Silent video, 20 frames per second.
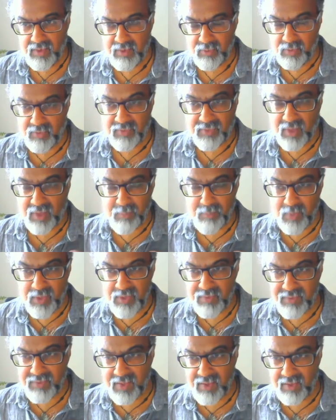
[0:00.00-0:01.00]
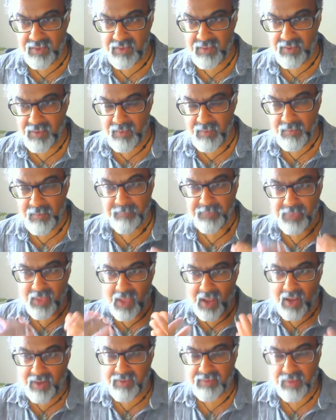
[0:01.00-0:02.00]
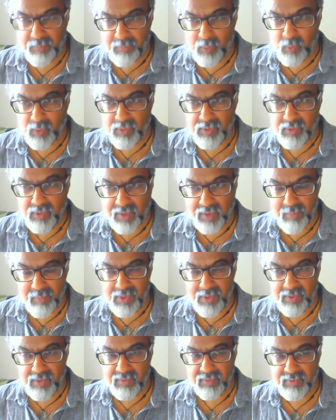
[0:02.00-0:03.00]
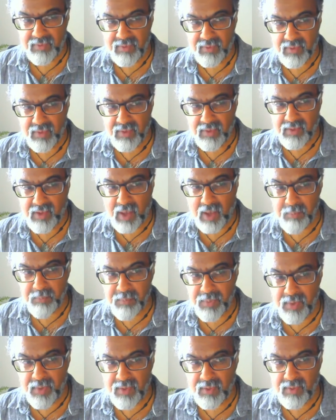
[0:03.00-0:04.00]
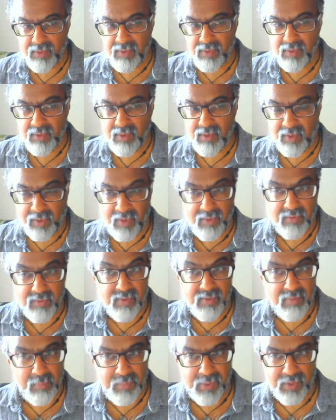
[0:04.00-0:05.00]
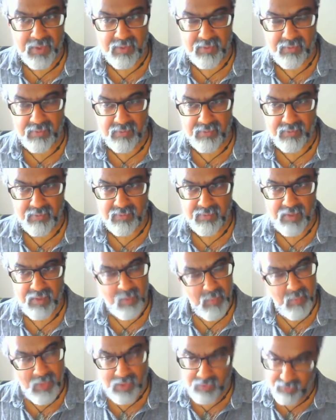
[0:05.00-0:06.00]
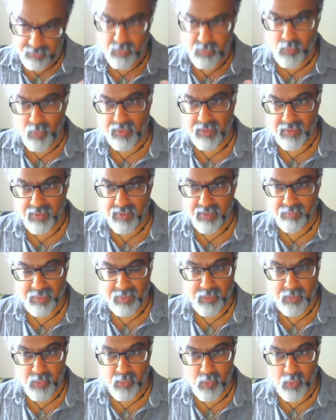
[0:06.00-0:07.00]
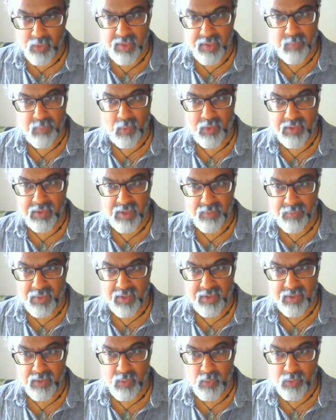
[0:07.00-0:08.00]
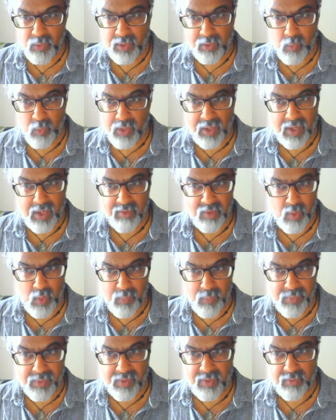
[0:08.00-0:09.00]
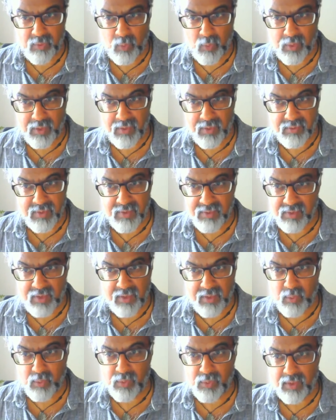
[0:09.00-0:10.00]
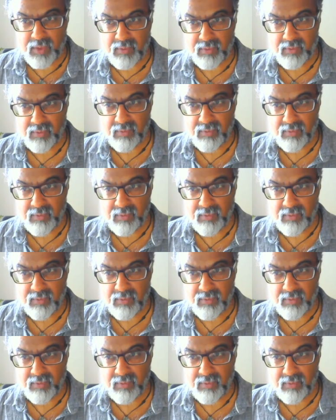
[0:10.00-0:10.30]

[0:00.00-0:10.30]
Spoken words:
So if somebody is saying, I support the Tamils campaign against disappearances, well, it's good, but you don't need a political party to do that. You can have a human rights organization and do that.